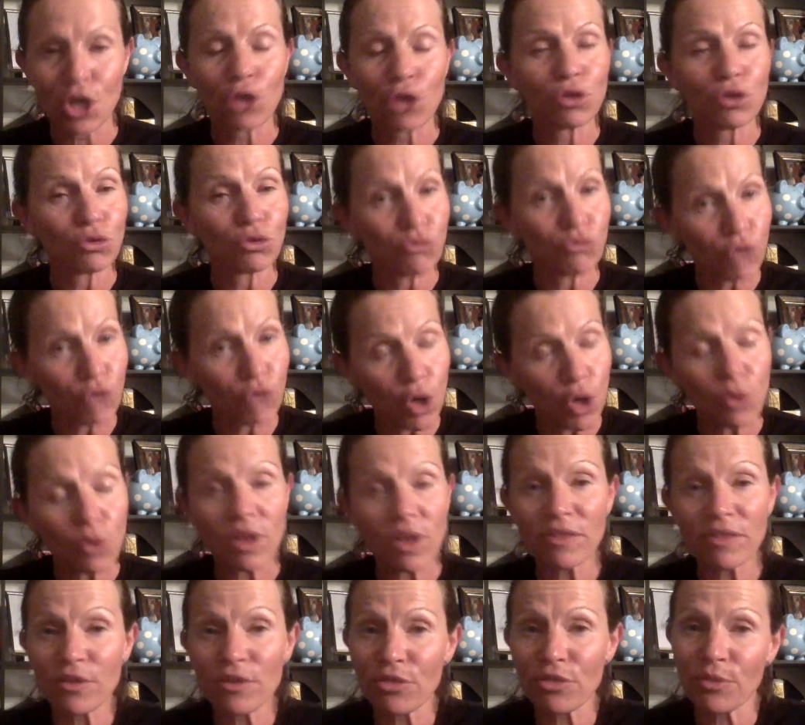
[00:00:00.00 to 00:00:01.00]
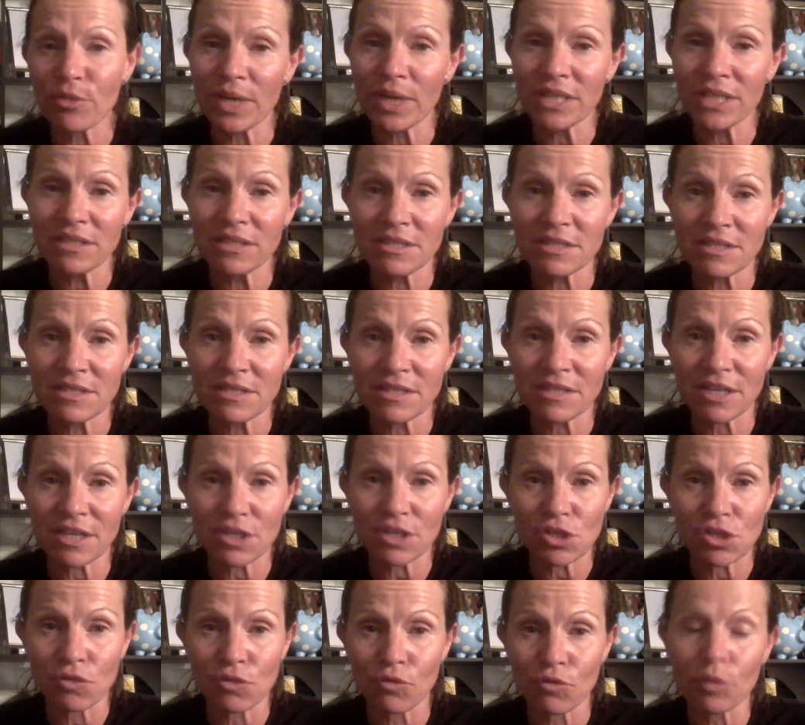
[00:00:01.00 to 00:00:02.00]
You'll note on the threaded
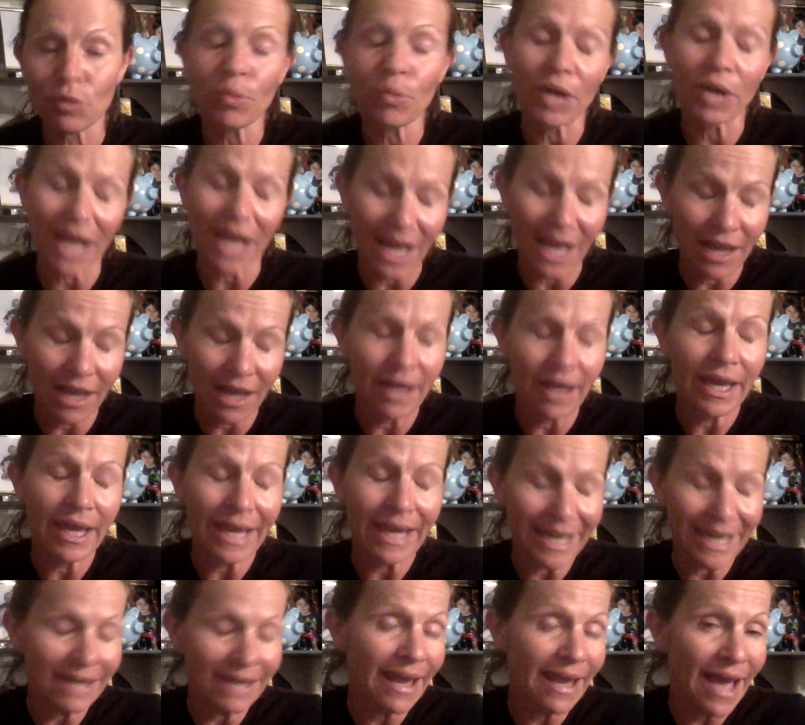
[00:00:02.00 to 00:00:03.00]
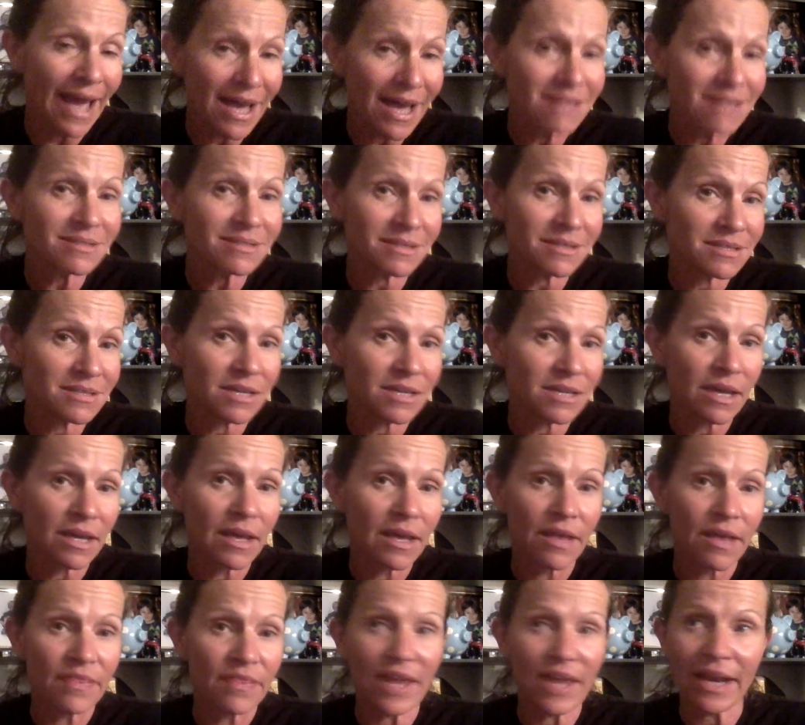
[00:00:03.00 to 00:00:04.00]
discussion rubric, it asks
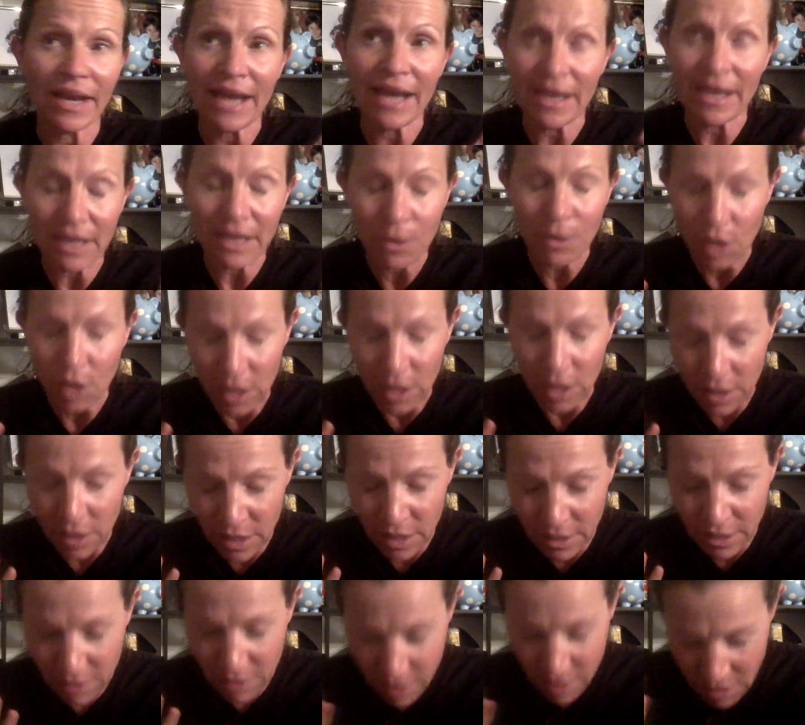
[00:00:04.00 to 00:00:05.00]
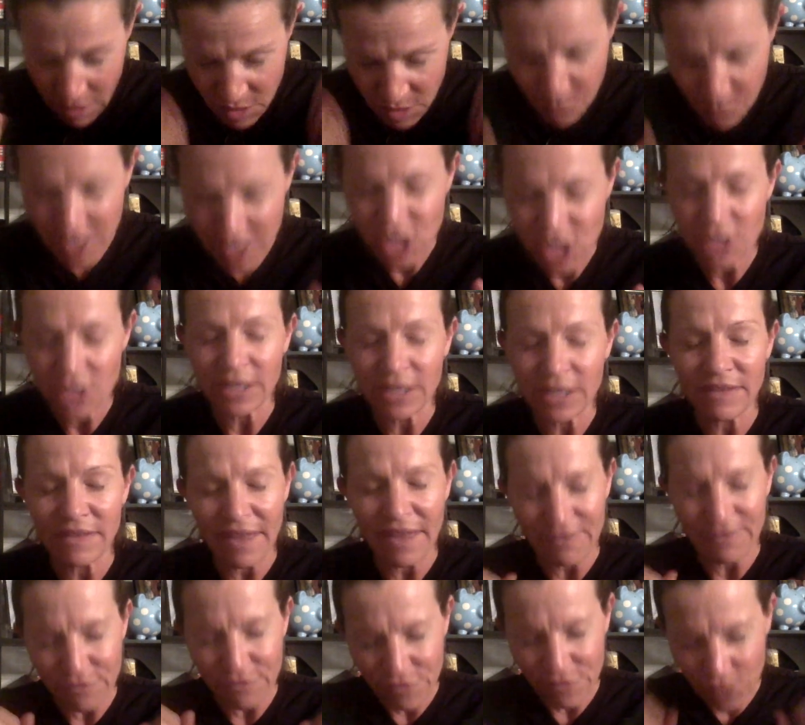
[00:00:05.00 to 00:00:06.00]
that, especially in
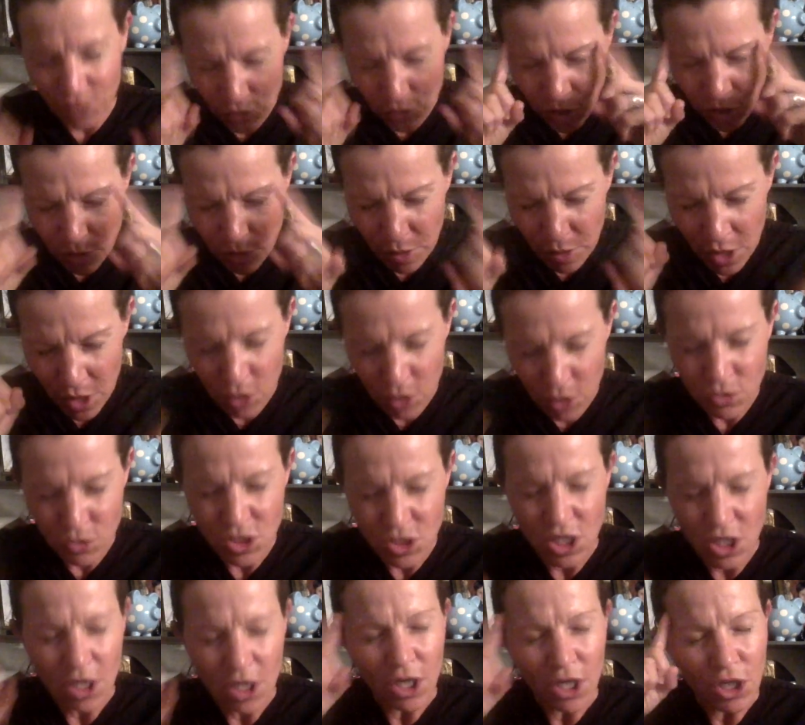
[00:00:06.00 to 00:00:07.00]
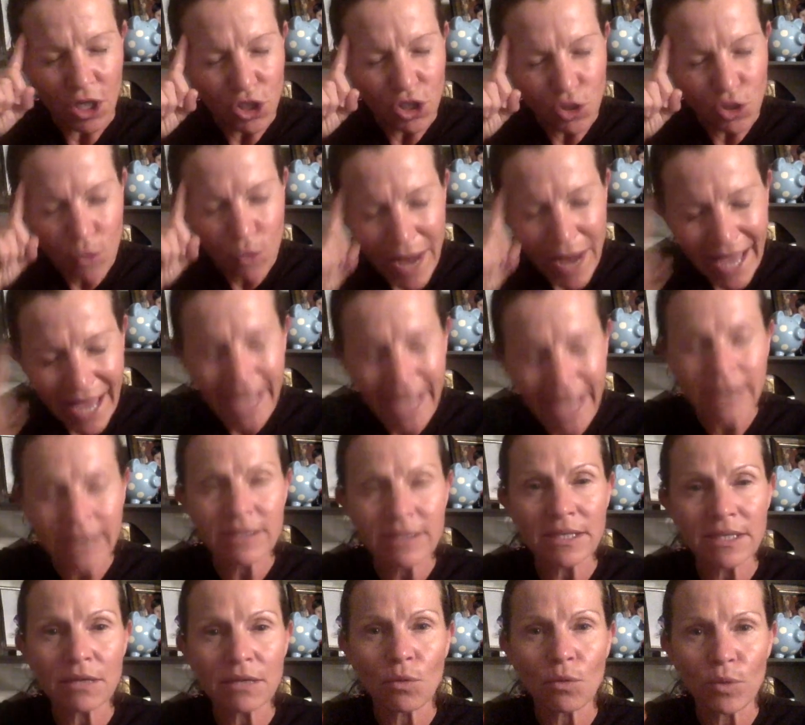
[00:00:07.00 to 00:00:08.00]
that first post, you end
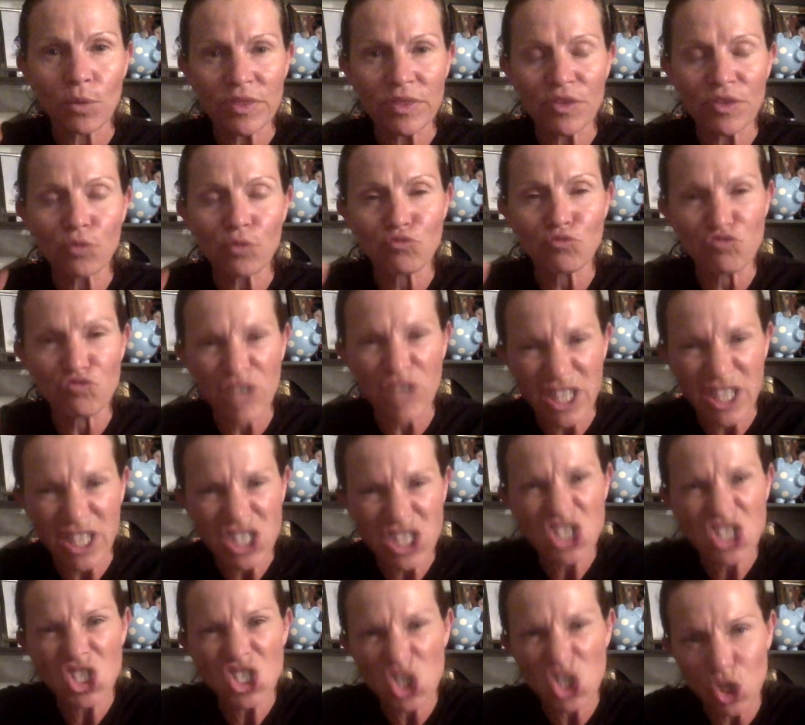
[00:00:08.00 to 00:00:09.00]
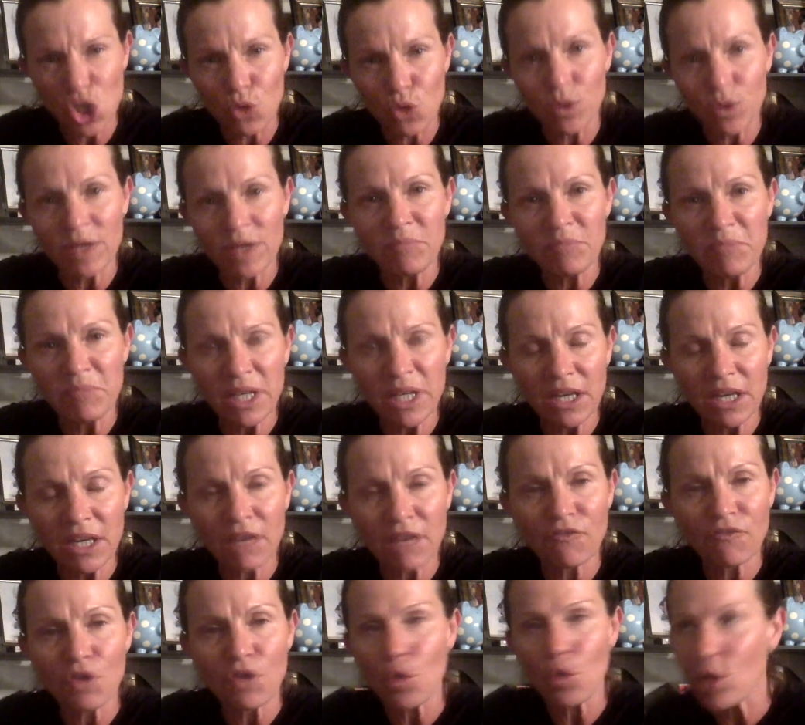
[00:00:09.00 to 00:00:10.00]
it with a rich, chewy,
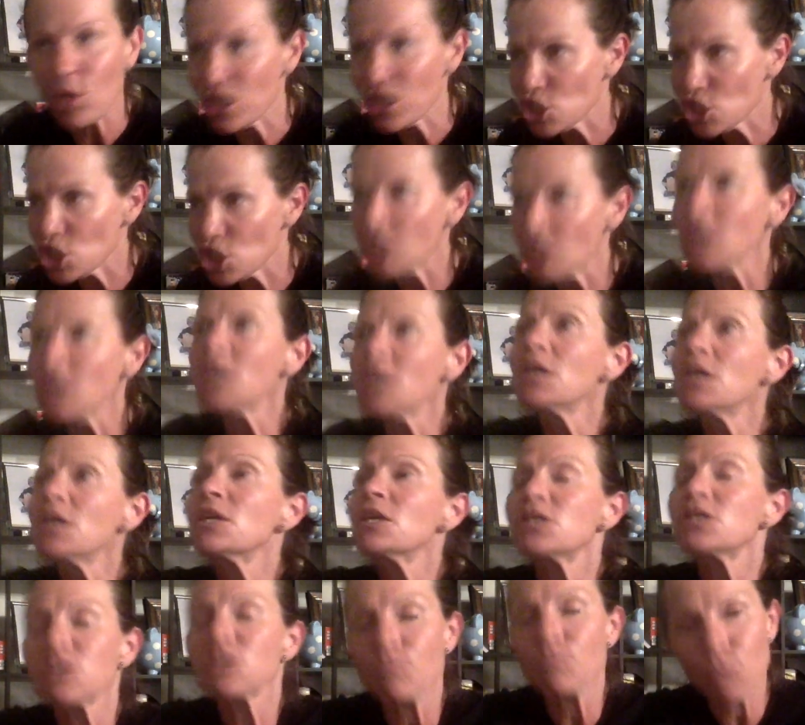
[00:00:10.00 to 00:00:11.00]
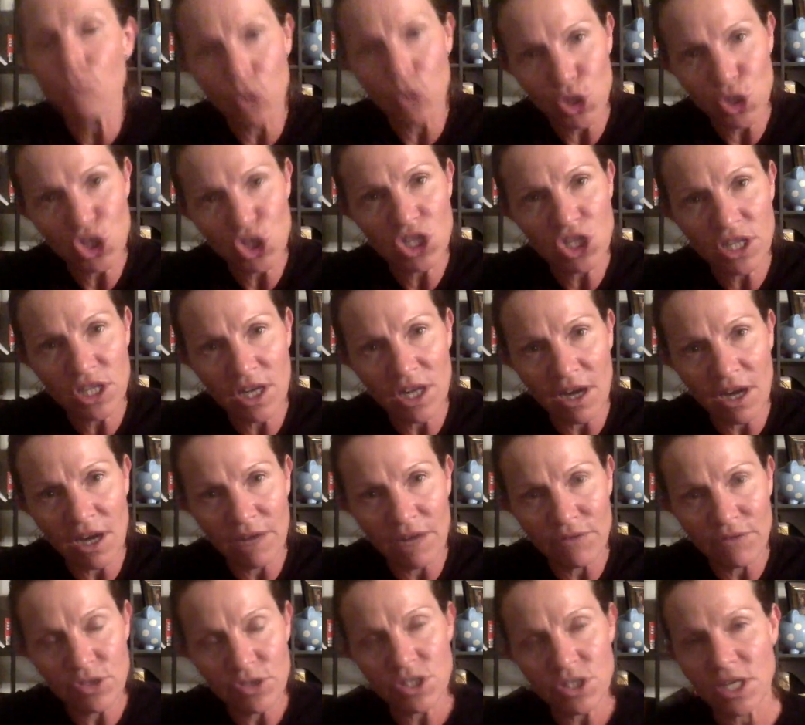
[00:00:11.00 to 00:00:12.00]
meaningful question to push the
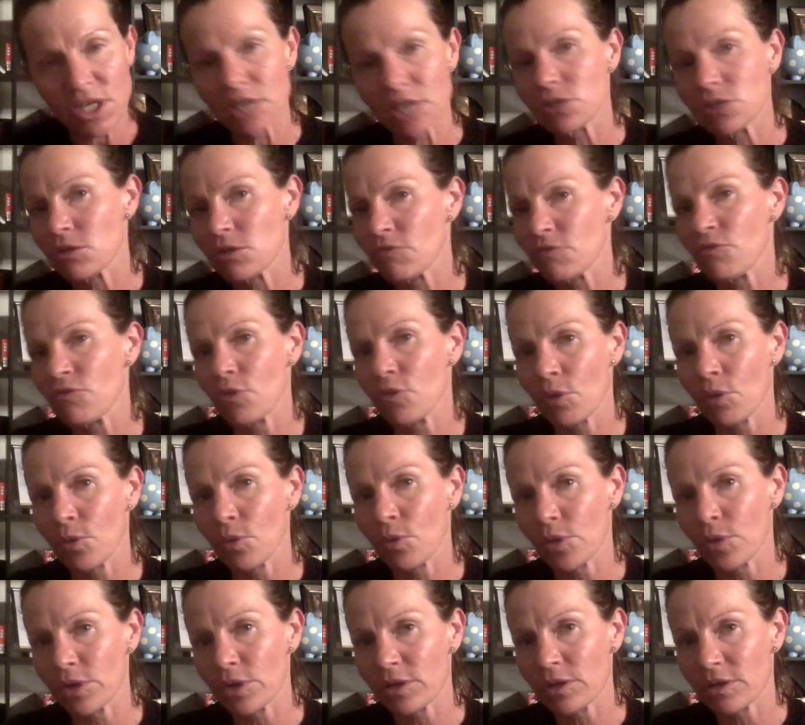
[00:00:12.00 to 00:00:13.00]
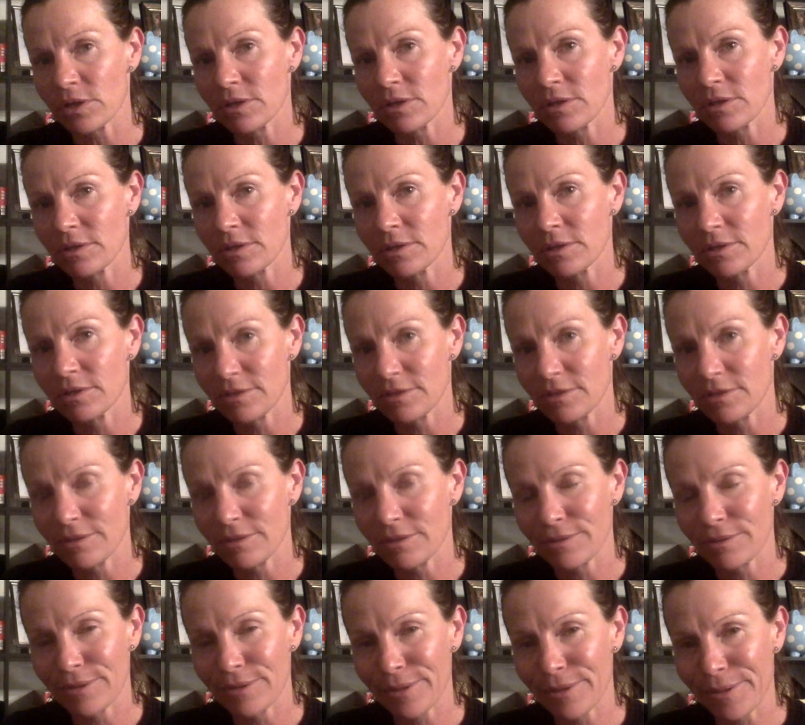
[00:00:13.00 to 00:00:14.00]
conversation forward.
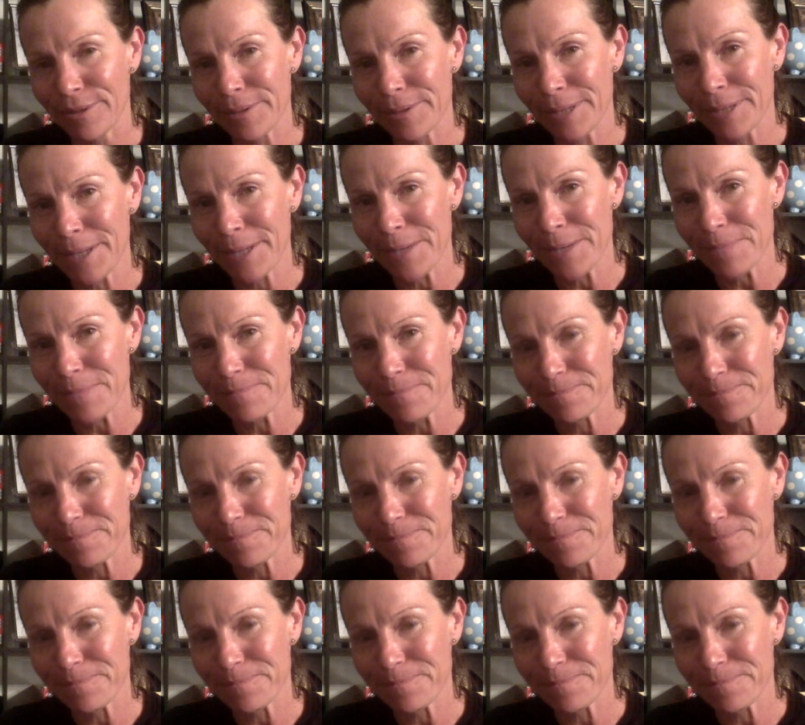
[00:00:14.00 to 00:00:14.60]
All right?